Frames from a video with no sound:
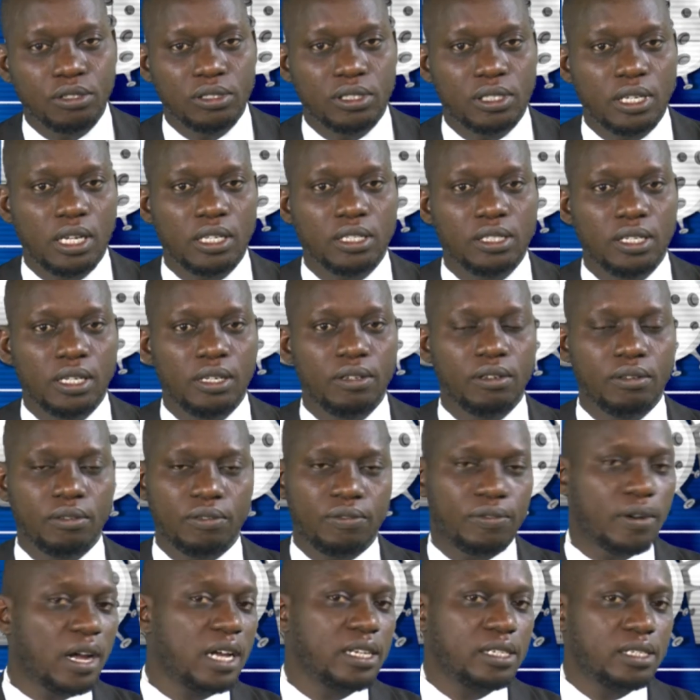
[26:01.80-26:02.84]
to take the
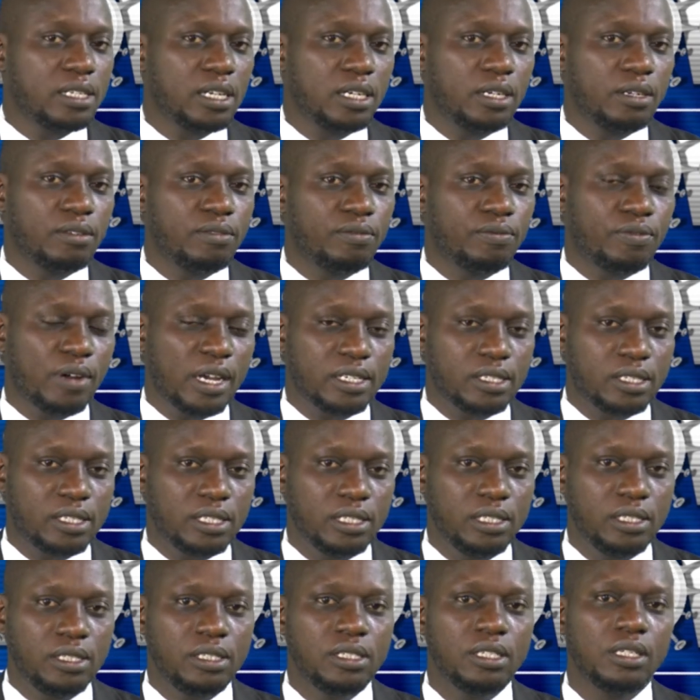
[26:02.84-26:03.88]
Pfizer
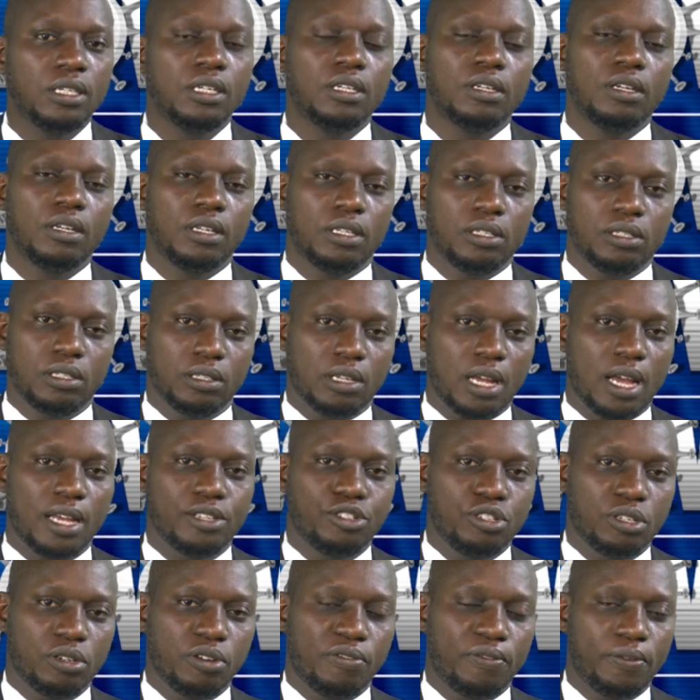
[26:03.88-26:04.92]
vaccine
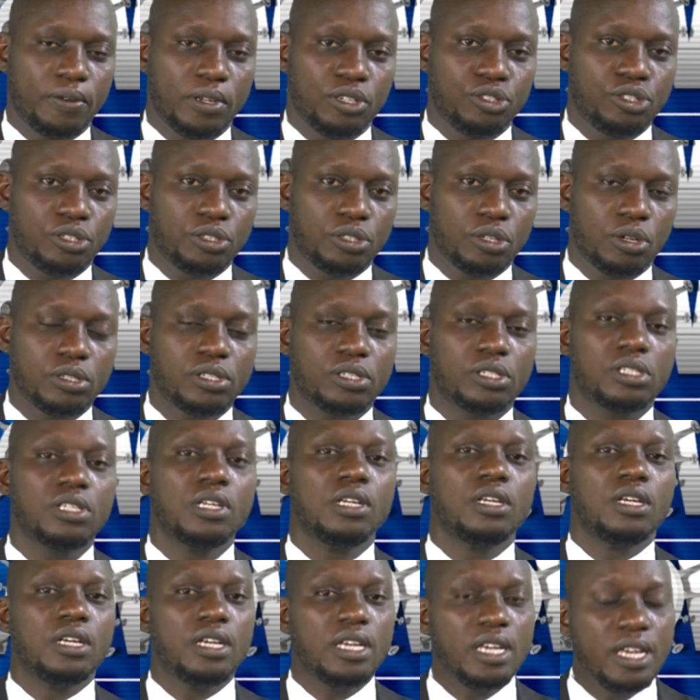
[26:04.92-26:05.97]
as your first shot,
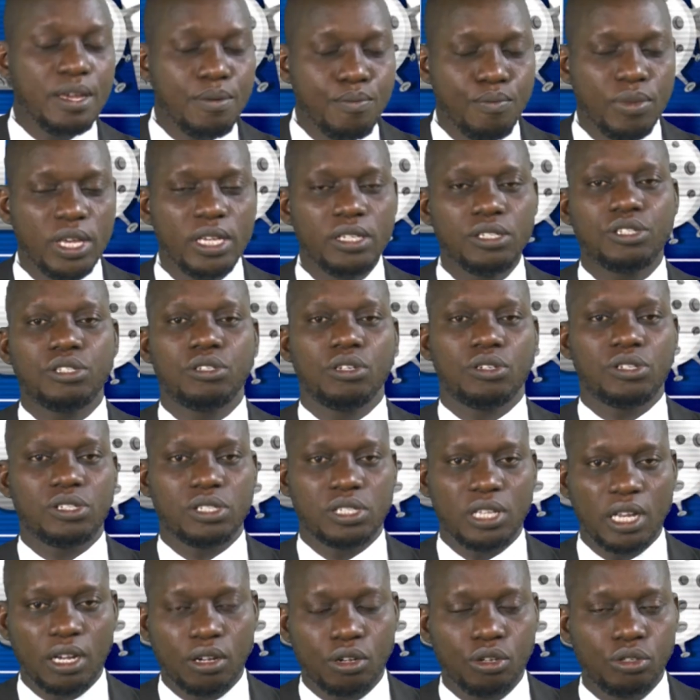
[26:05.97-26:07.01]
it means your
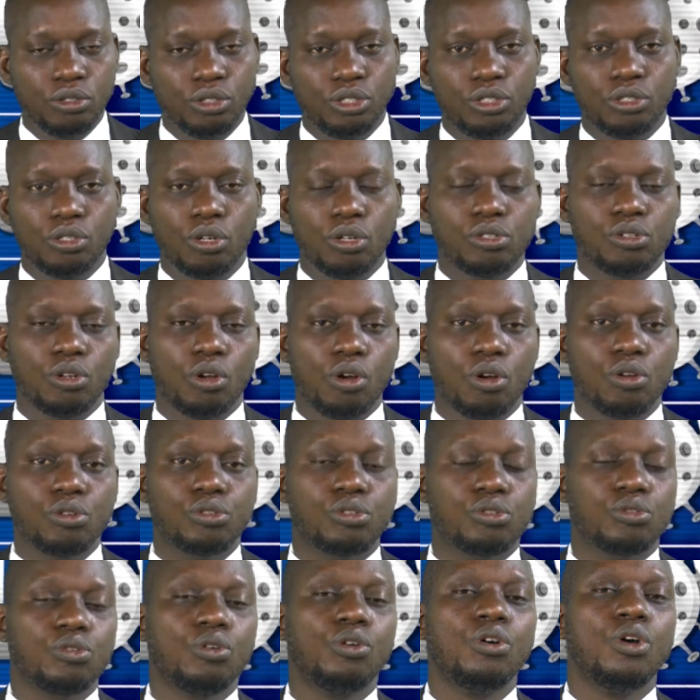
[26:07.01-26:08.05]
second shot
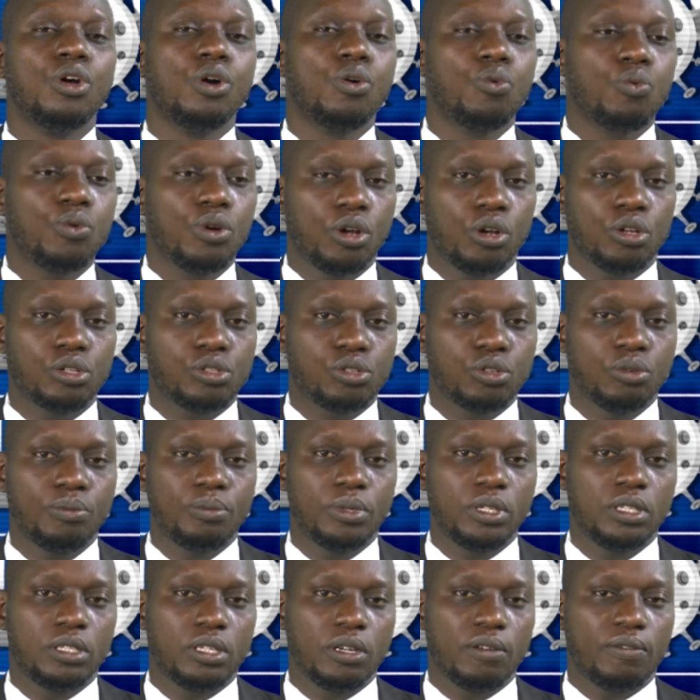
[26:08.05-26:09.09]
also will also
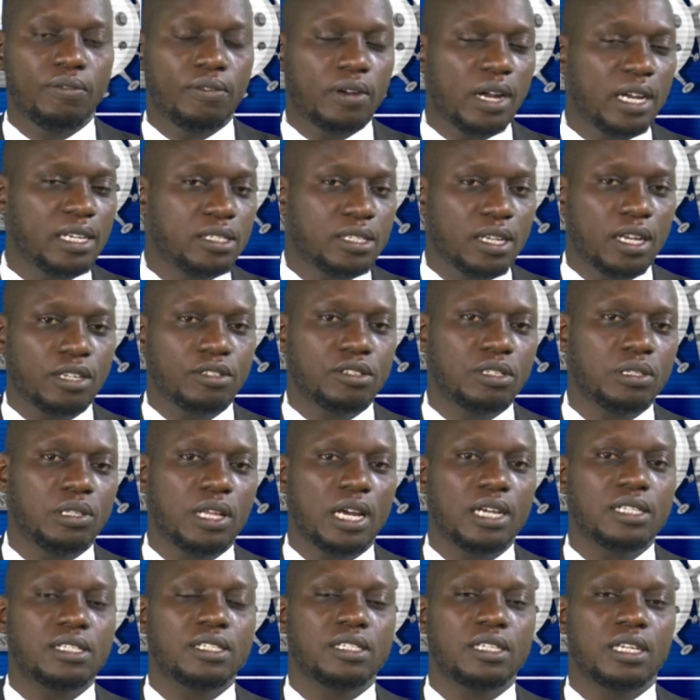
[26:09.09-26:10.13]
be the Pfizer, so
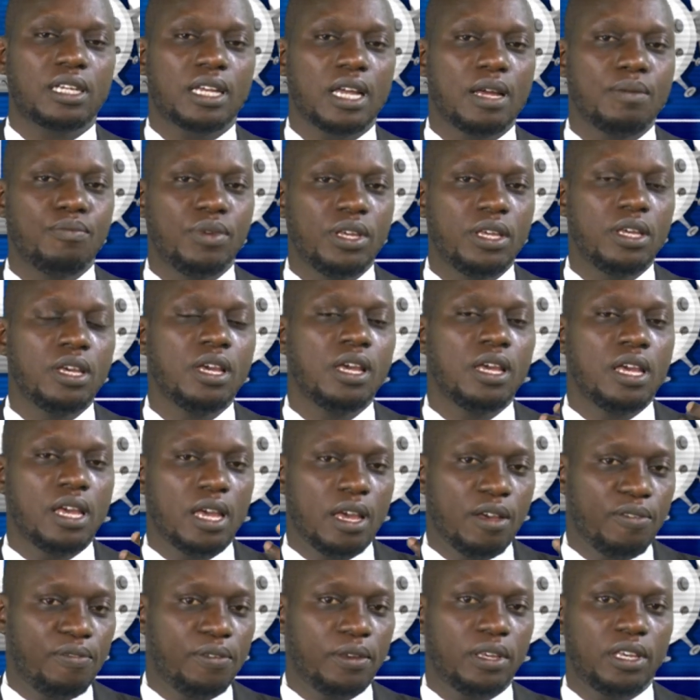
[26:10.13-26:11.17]
that it can be
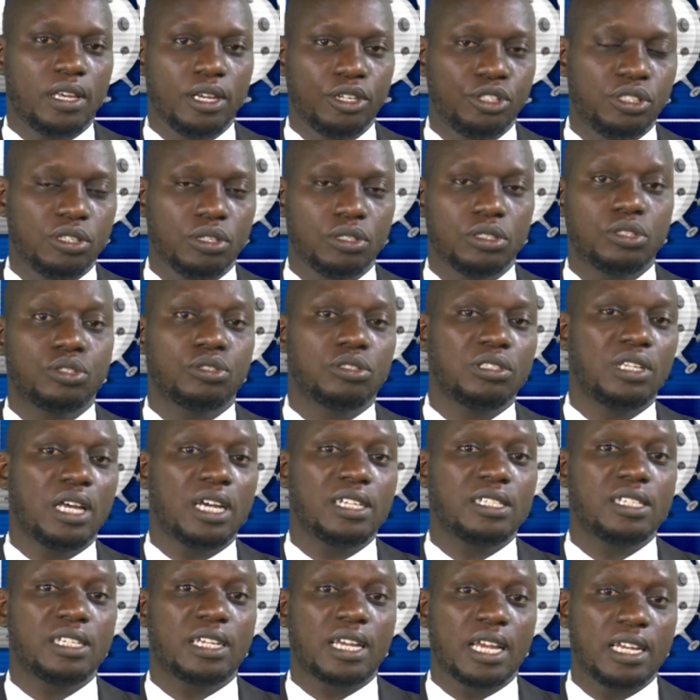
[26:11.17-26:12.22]
efficacious, so
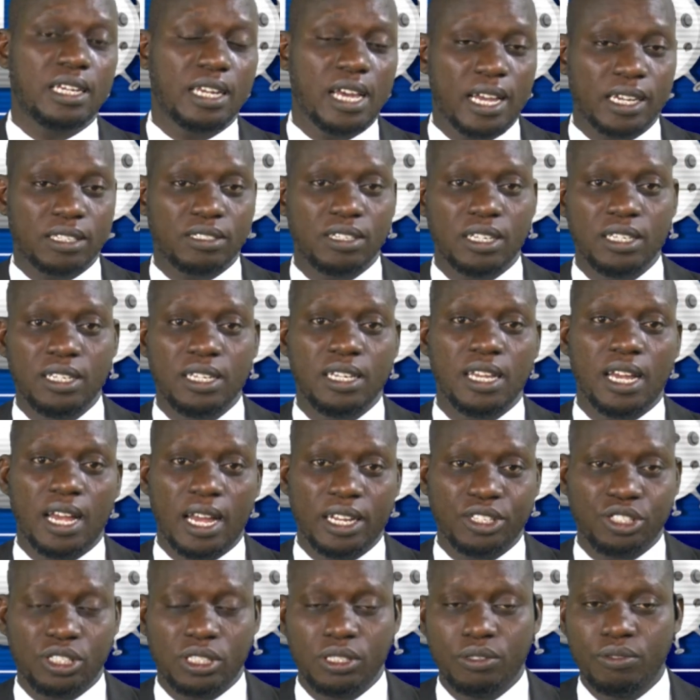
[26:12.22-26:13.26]
that it can actually
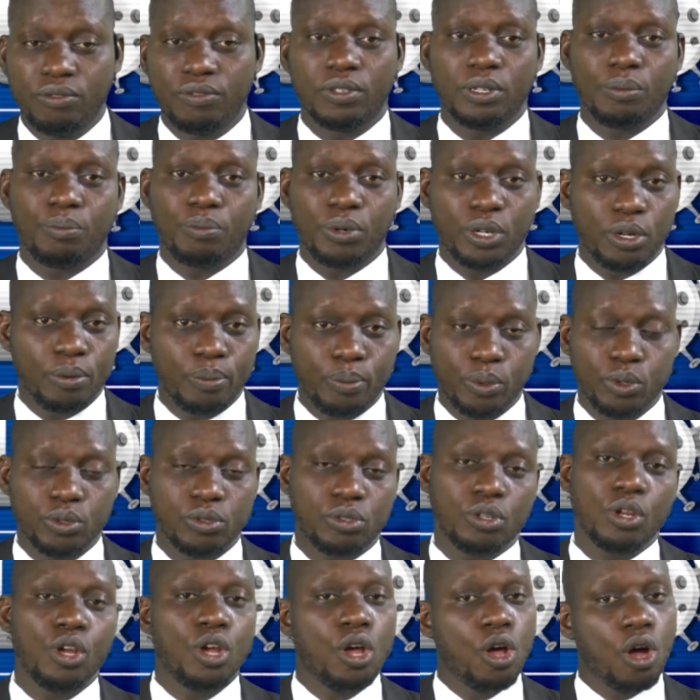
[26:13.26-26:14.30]
achieve the
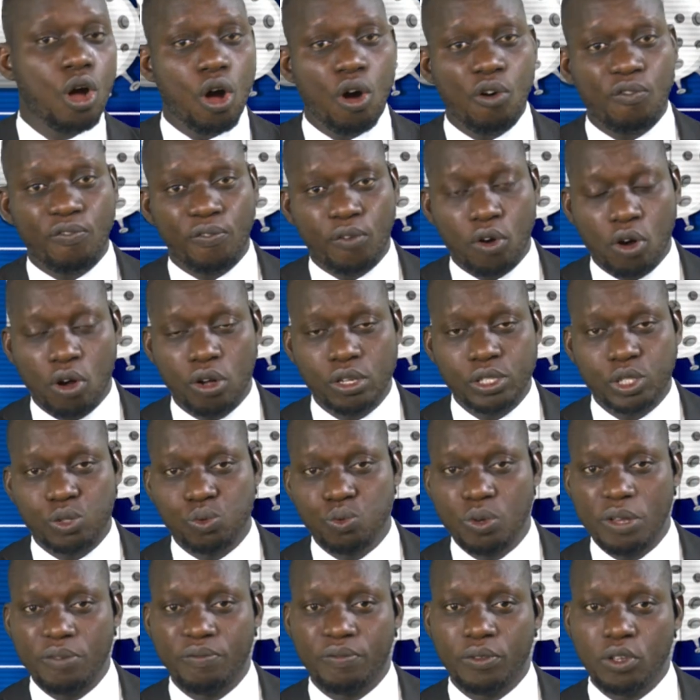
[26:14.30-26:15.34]
purpose. Of course,
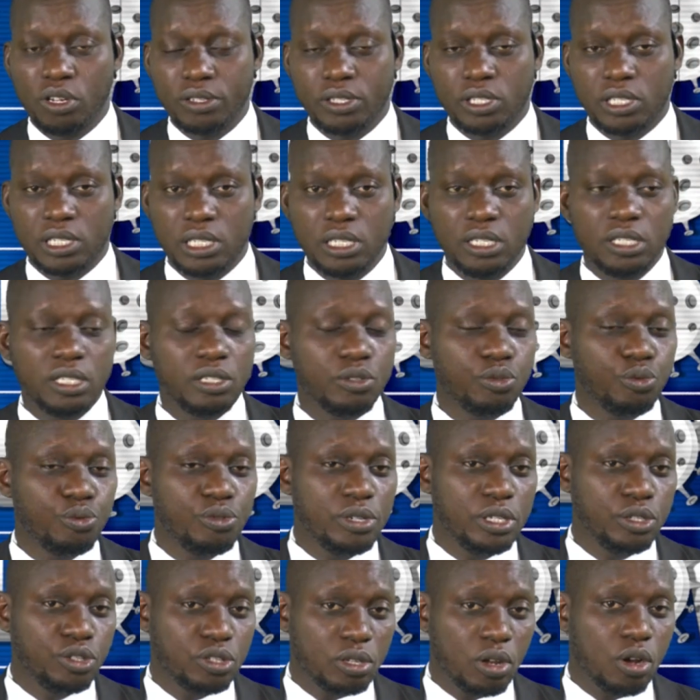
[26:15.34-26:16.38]
we've not seen
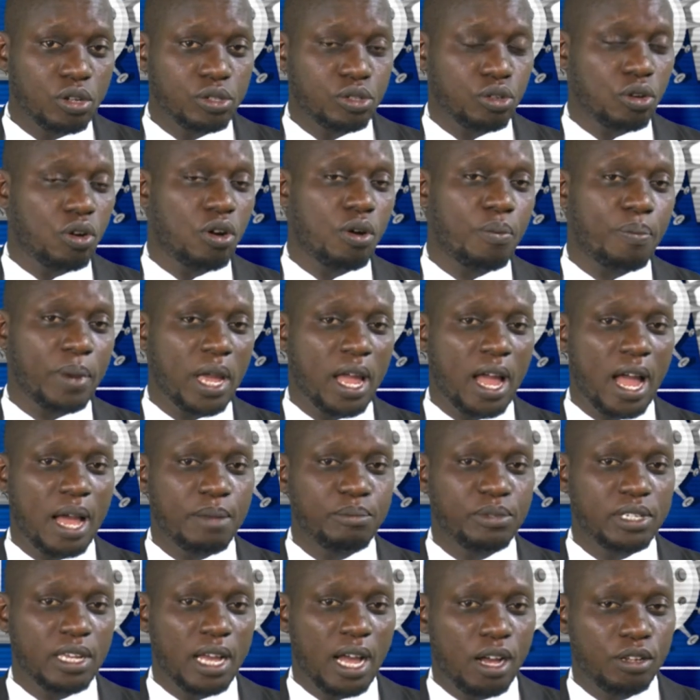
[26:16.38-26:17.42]
results or
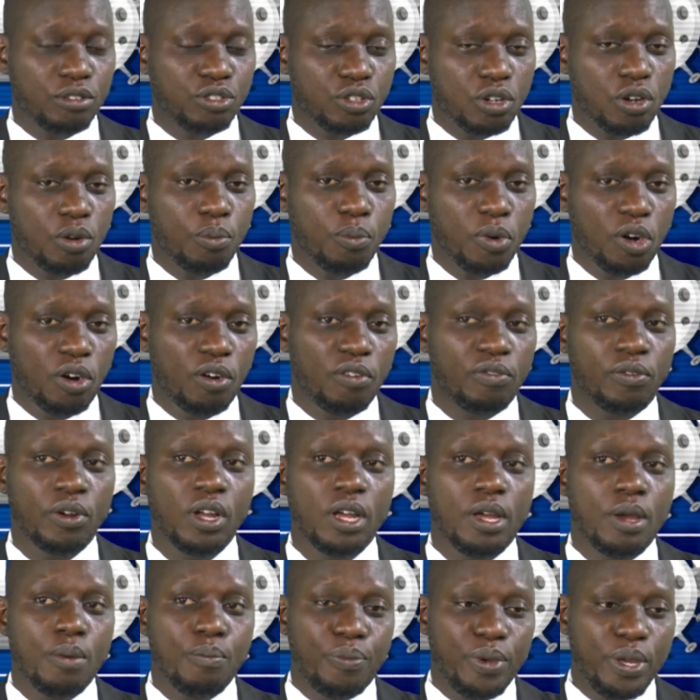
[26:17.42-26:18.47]
perhaps the outcome of
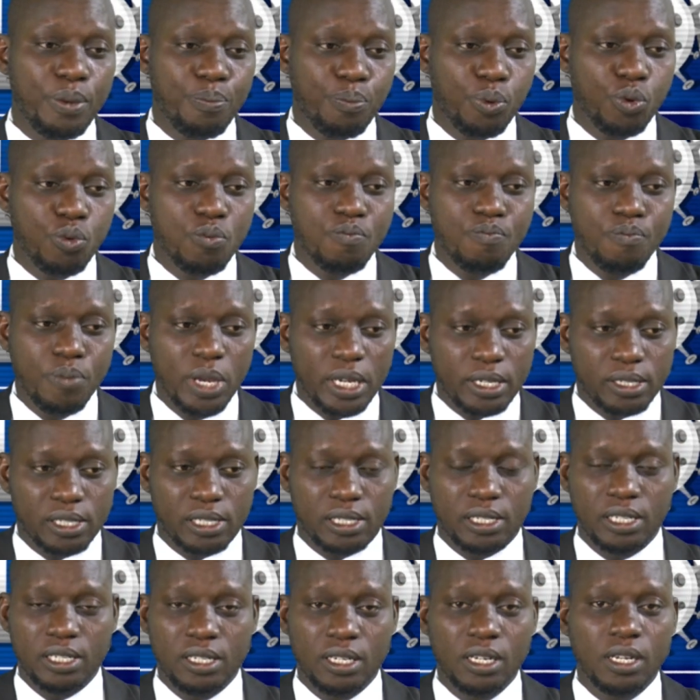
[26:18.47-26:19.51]
people
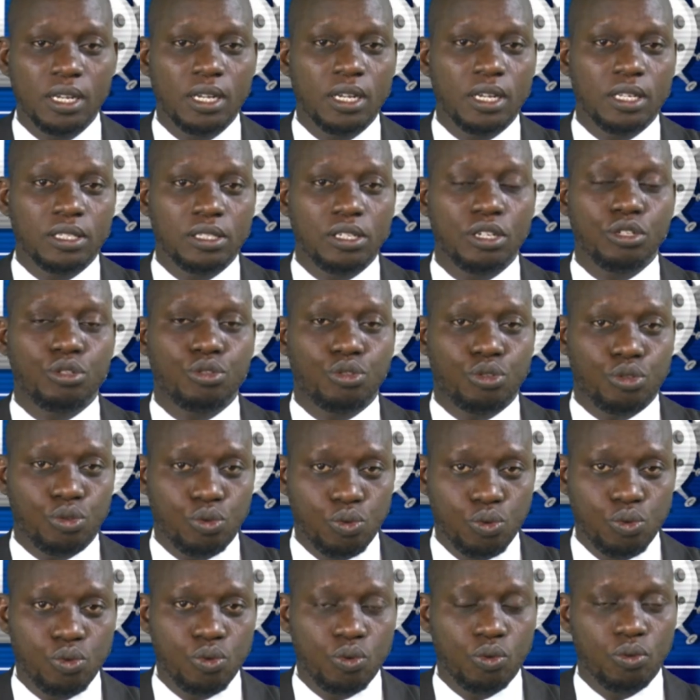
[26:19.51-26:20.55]
mixing the
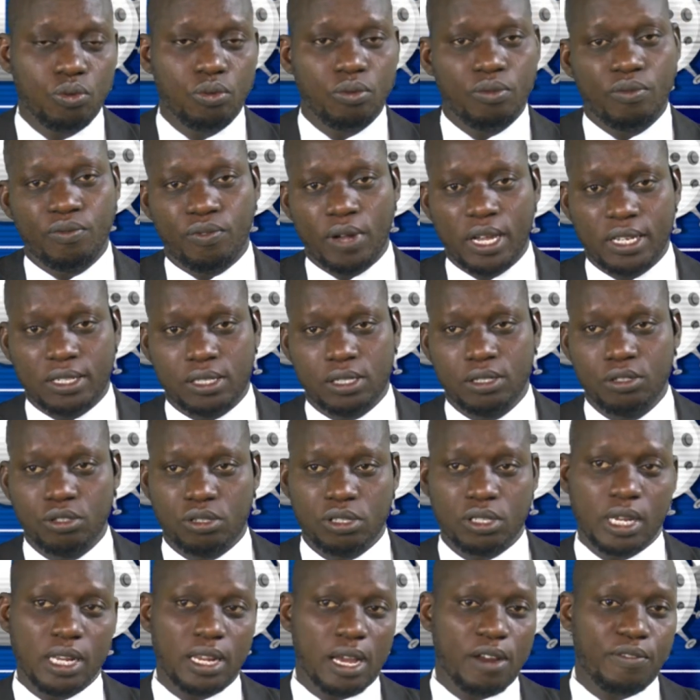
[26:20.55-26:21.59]
two vaccines
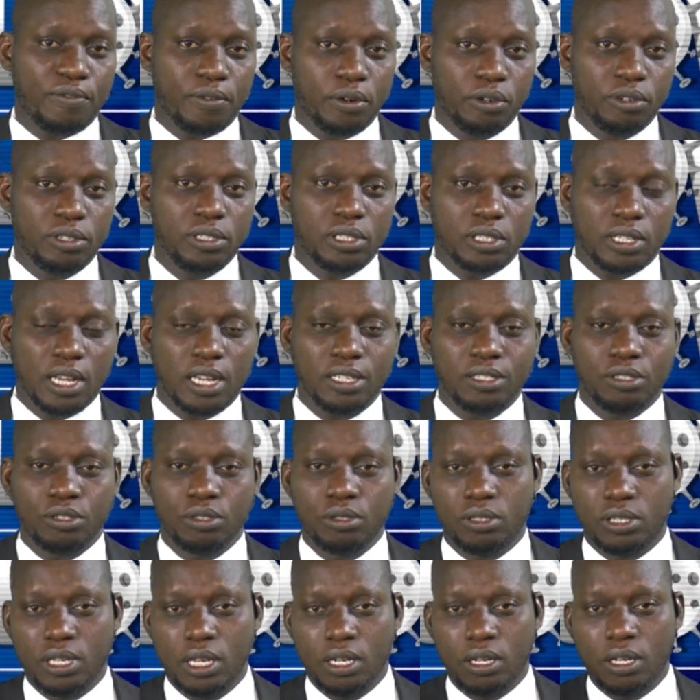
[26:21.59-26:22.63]
together. For instance,
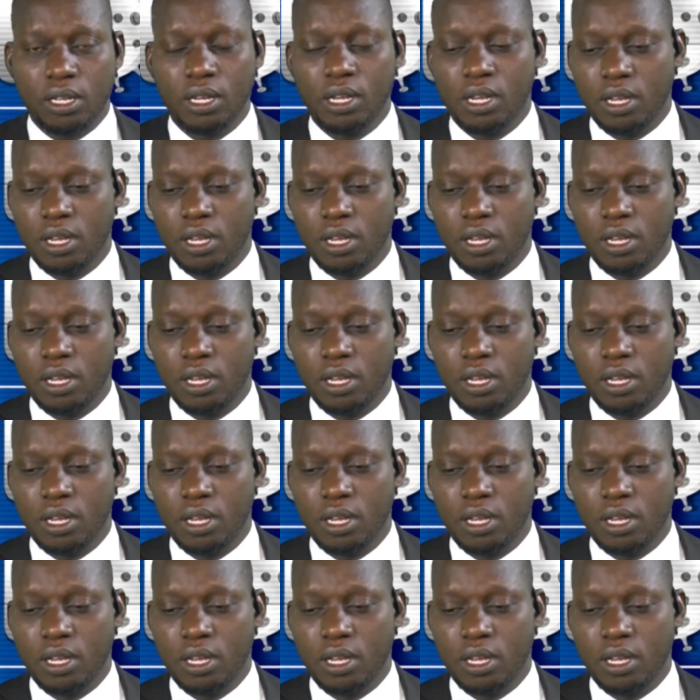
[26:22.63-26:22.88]
you take